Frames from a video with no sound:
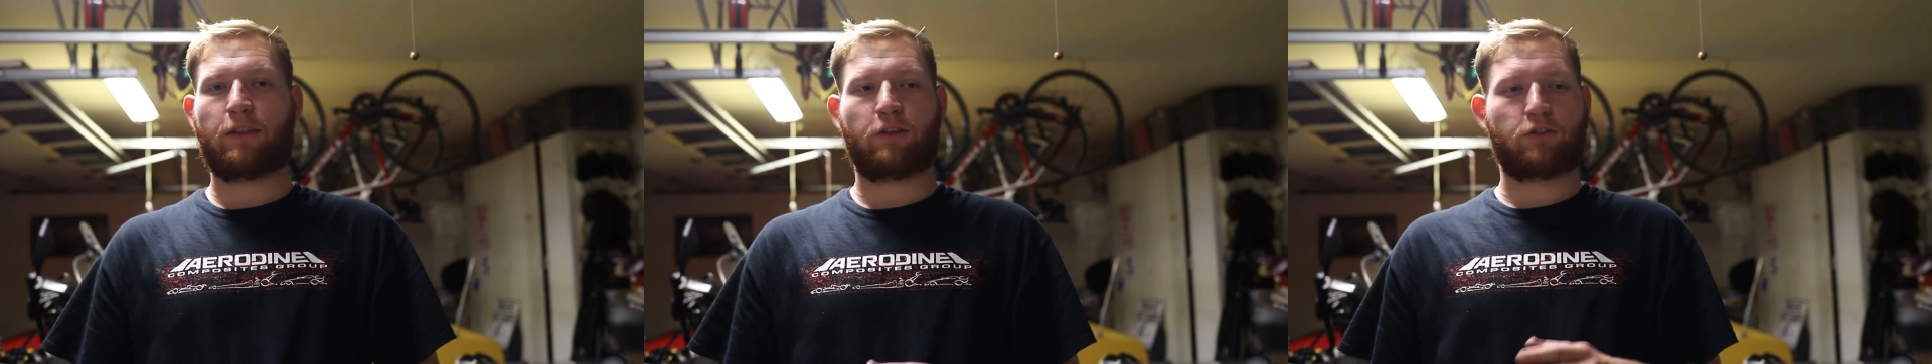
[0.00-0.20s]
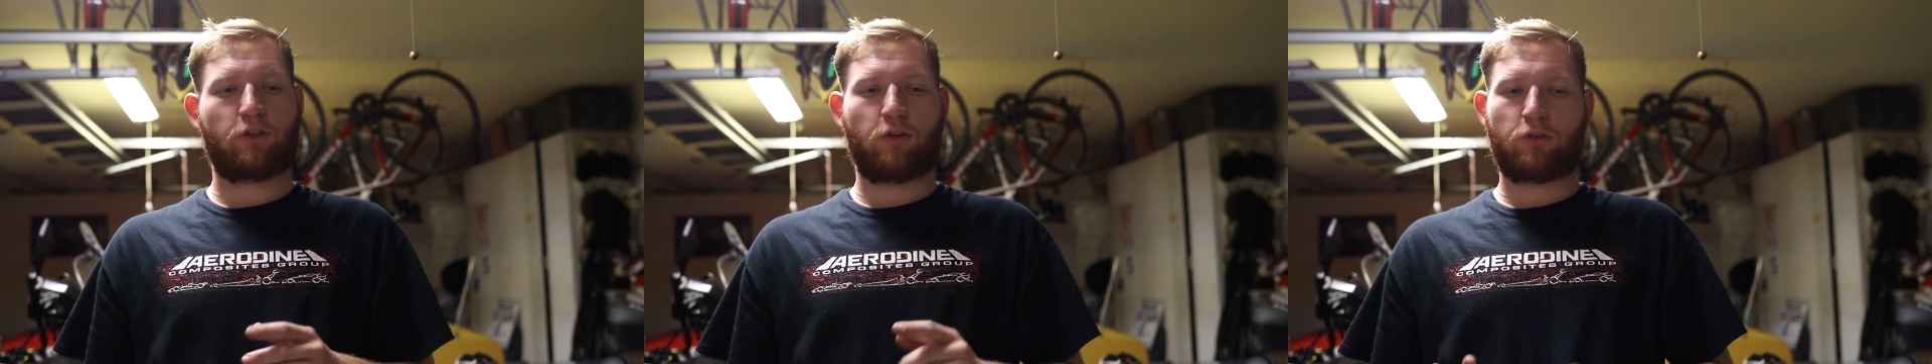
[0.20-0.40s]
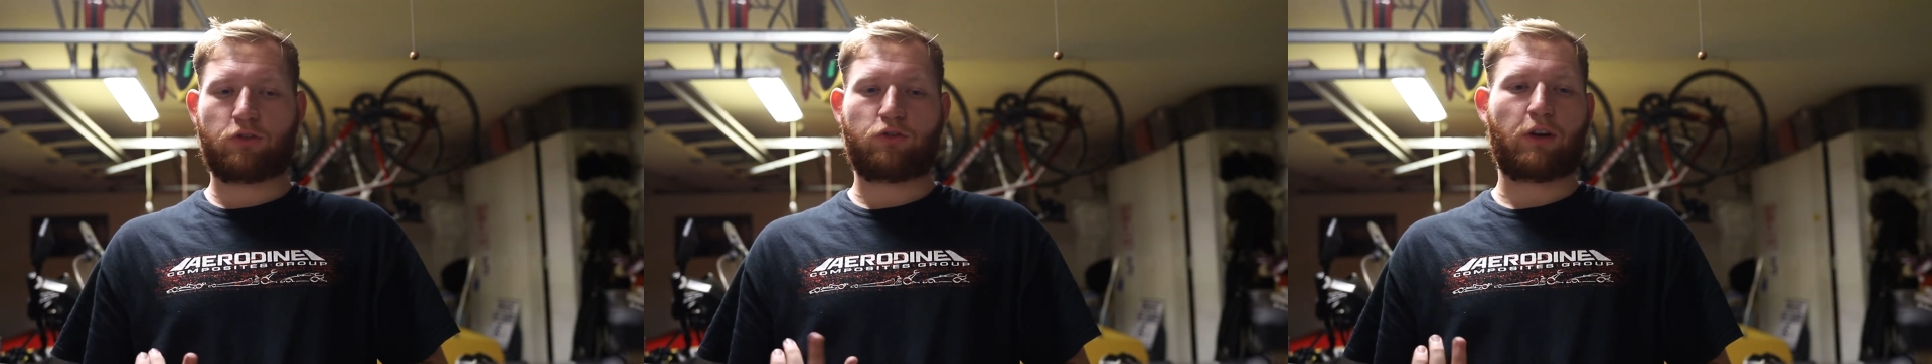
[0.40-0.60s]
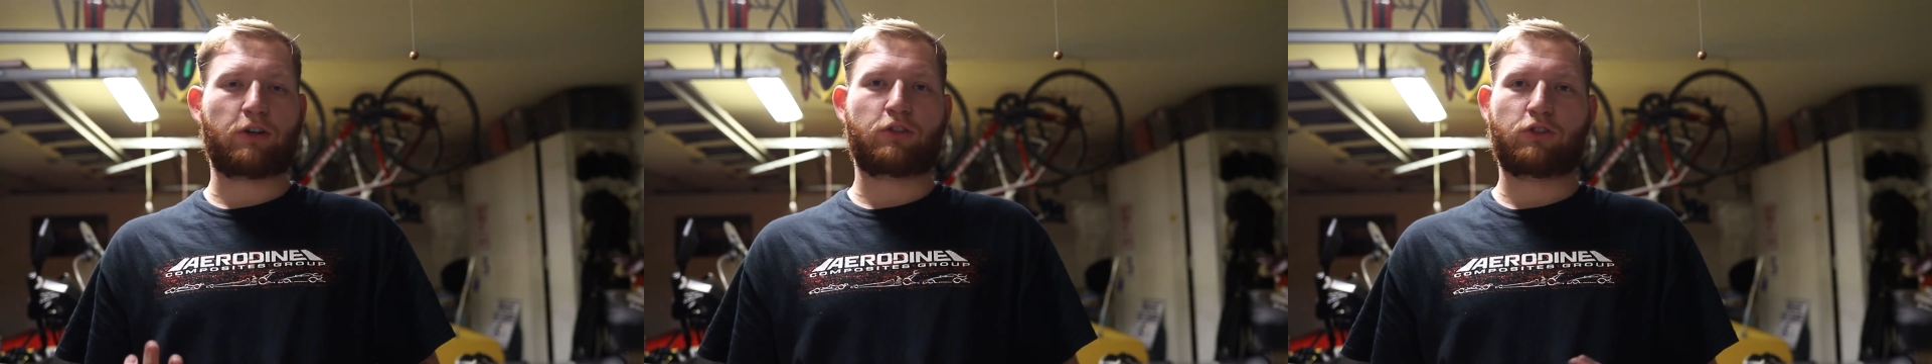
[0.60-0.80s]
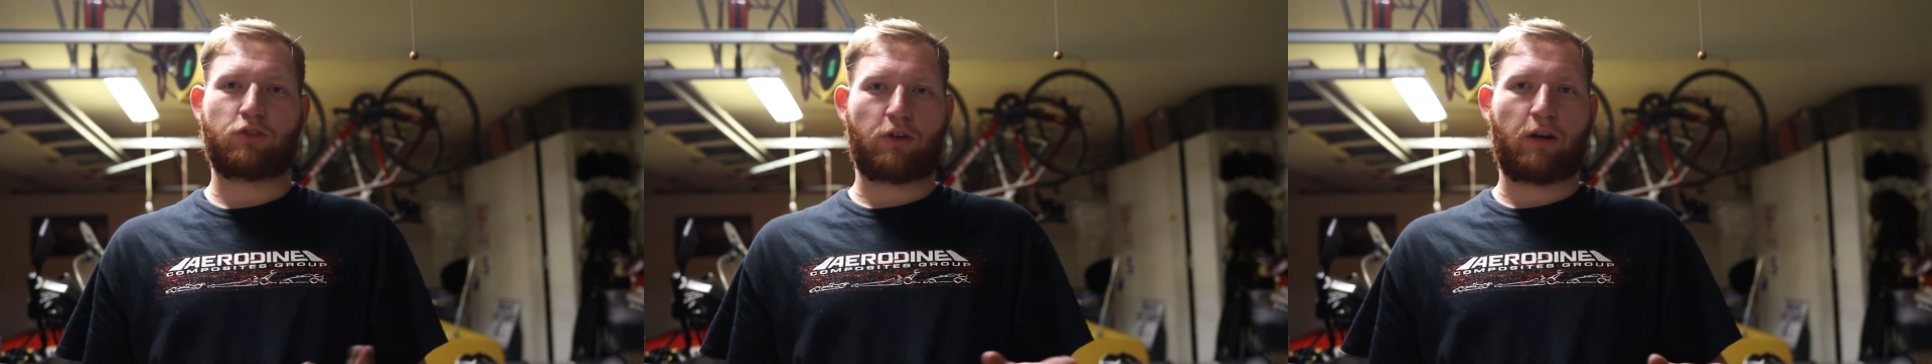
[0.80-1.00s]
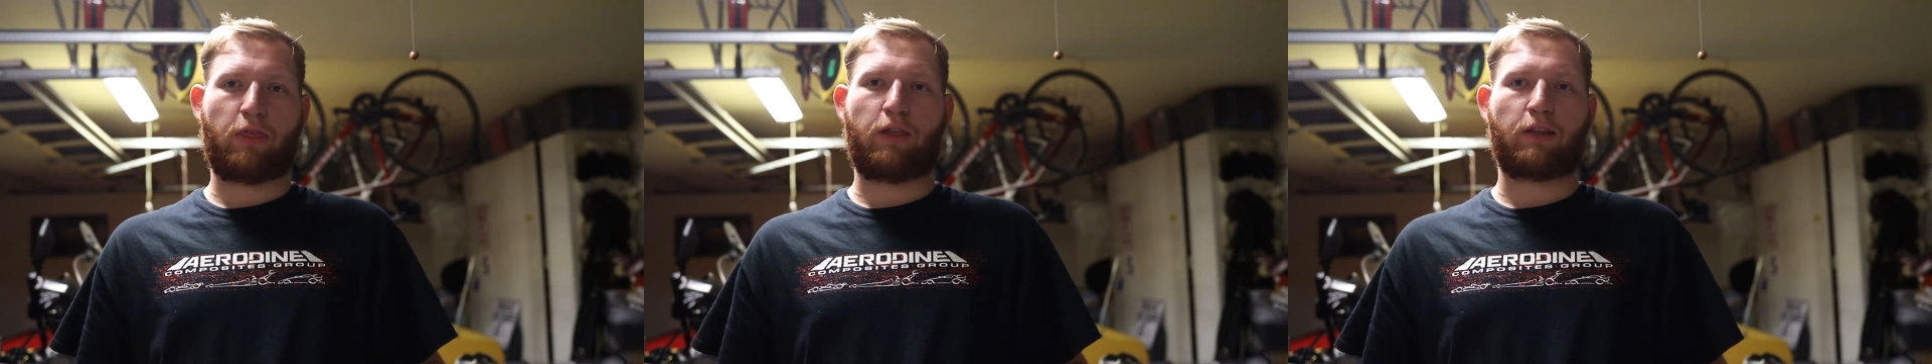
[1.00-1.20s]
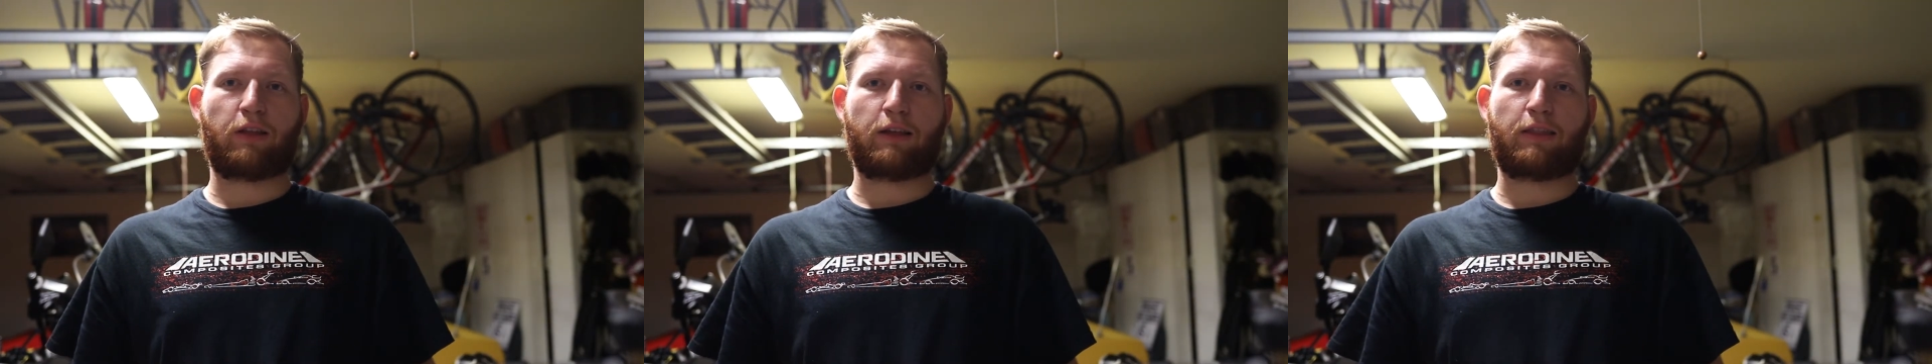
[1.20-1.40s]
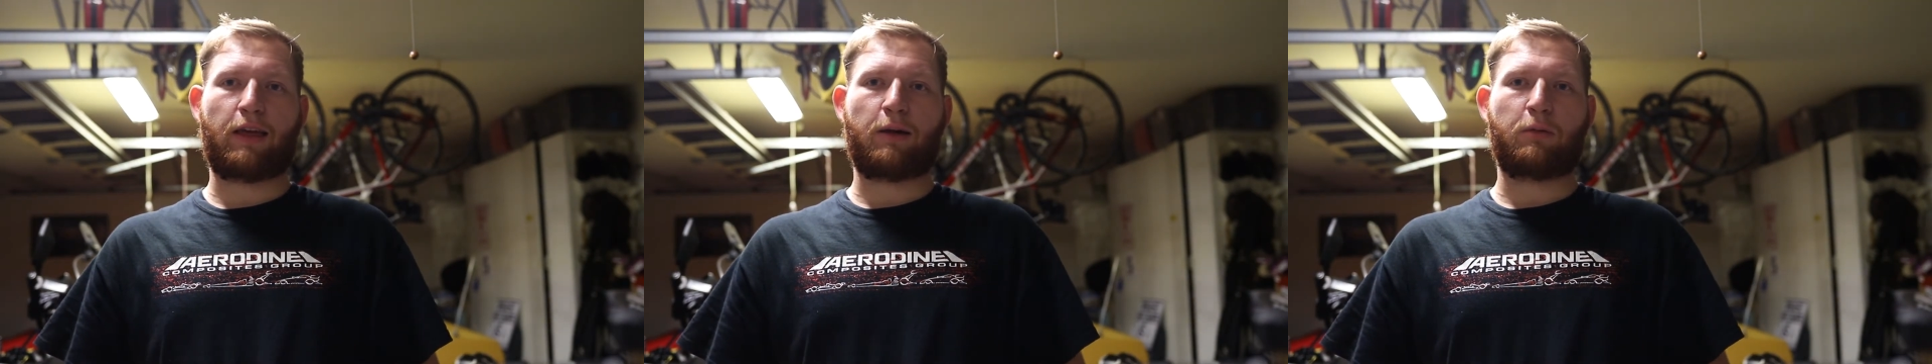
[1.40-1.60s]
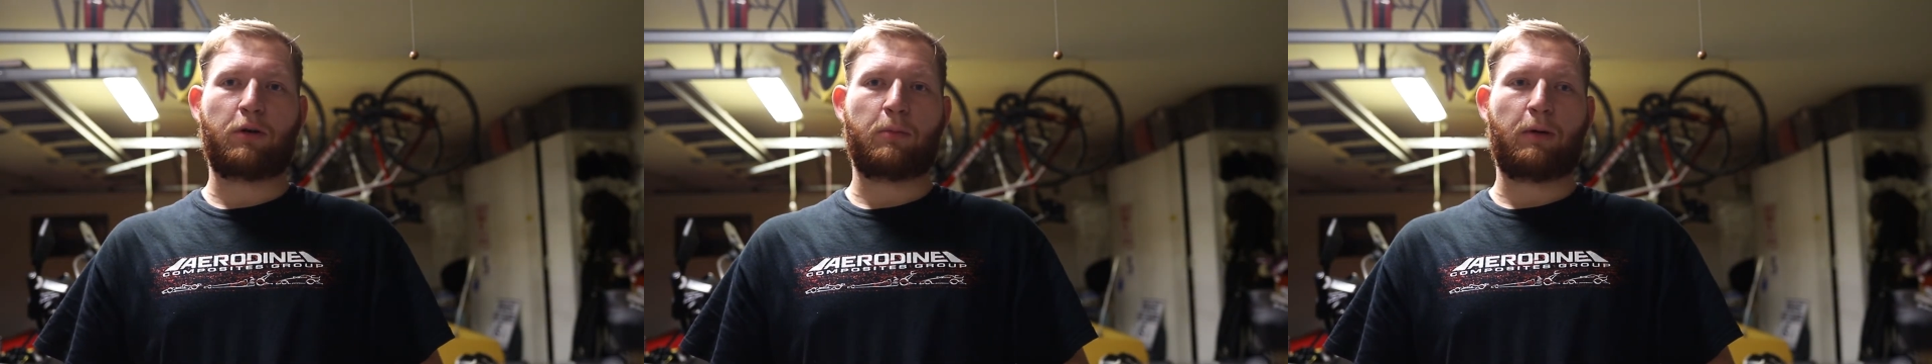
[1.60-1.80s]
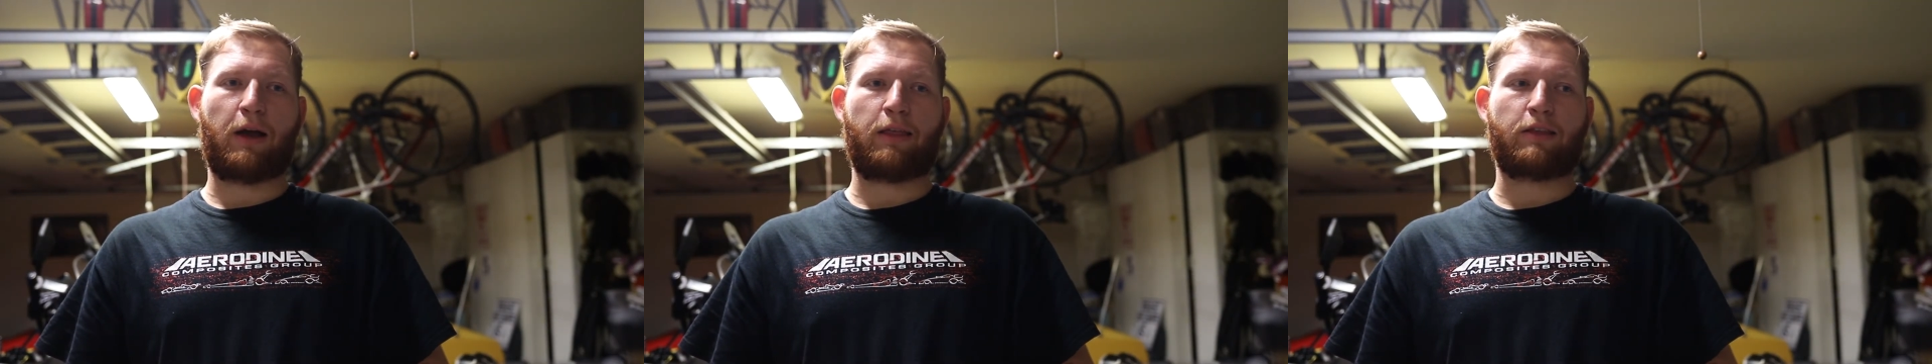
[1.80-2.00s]
there's no instructions or anything like that when
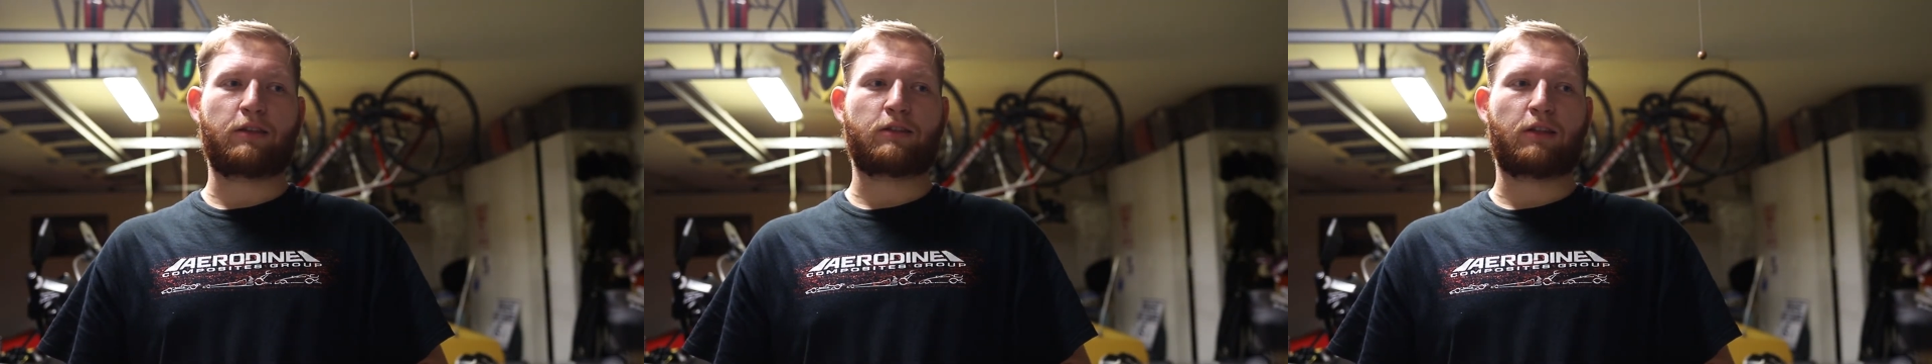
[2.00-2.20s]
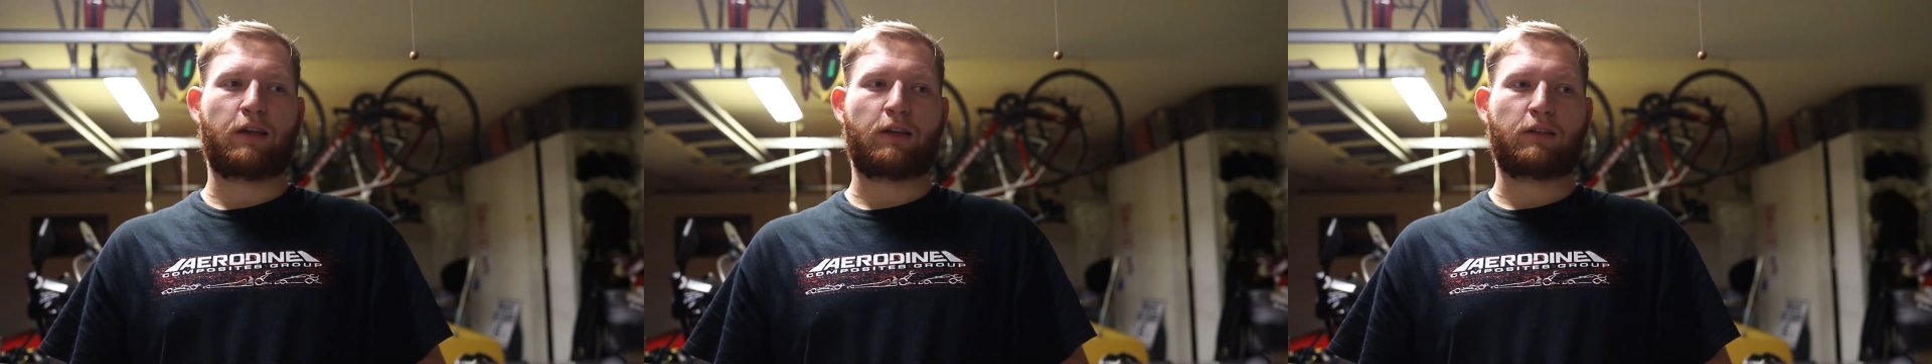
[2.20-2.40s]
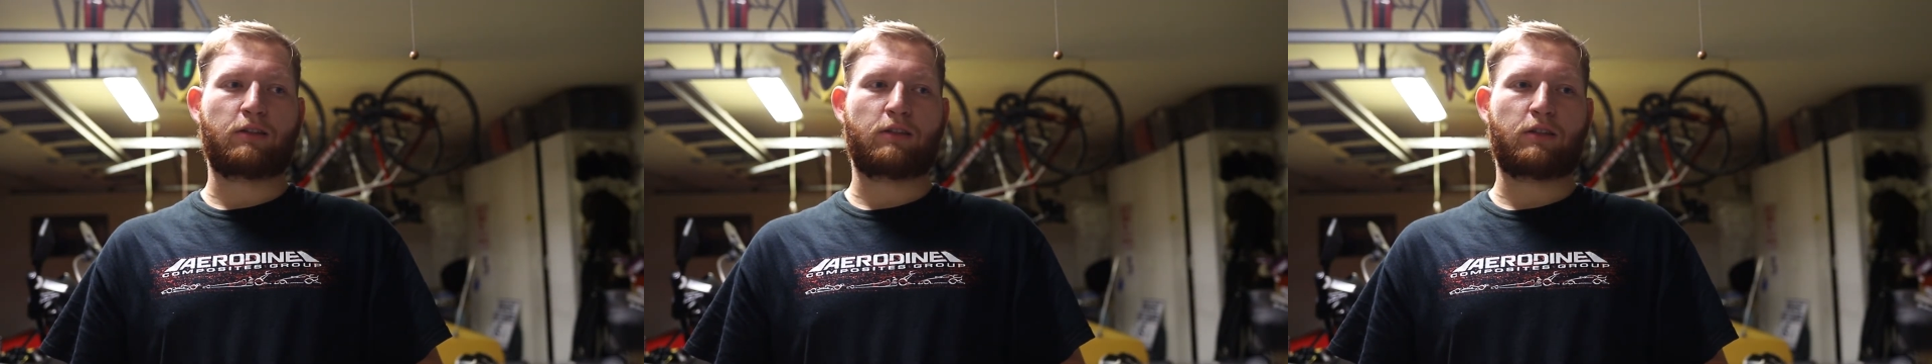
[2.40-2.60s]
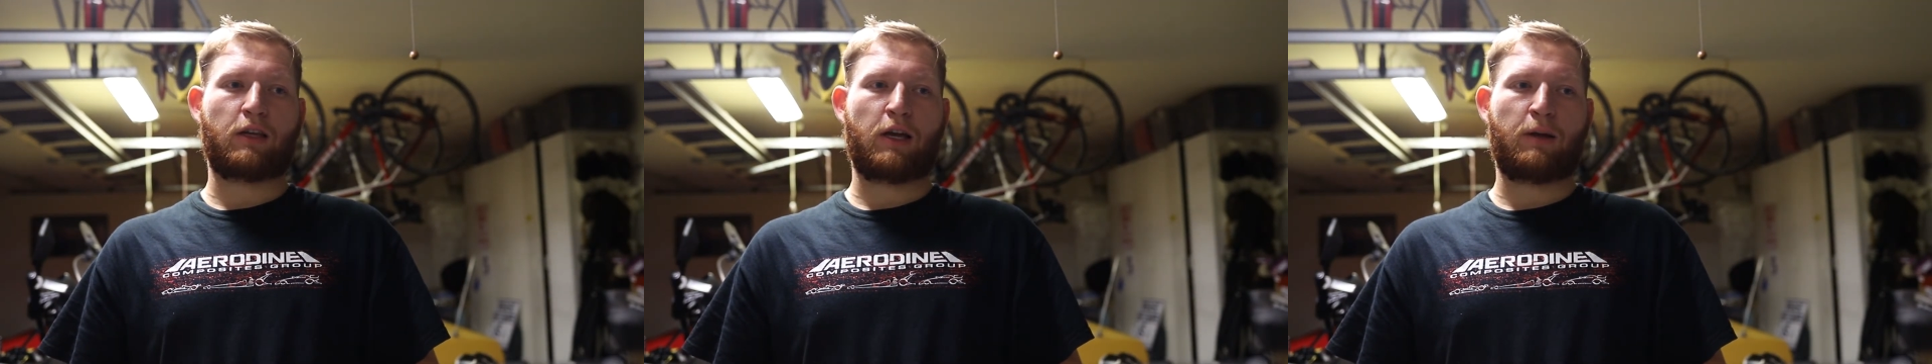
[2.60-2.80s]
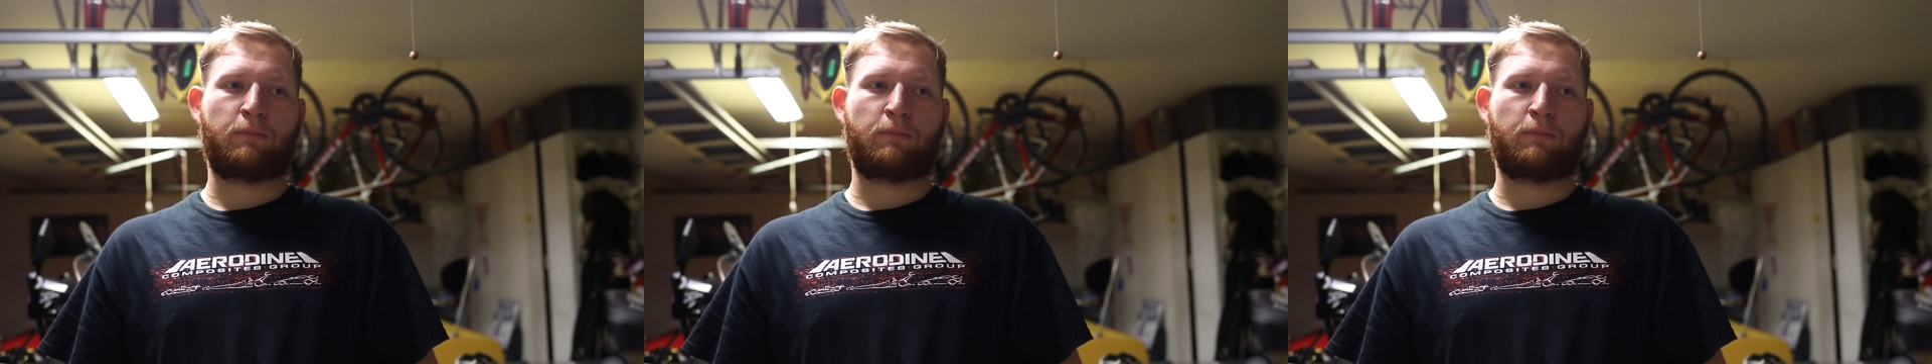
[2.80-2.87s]
you buy these things,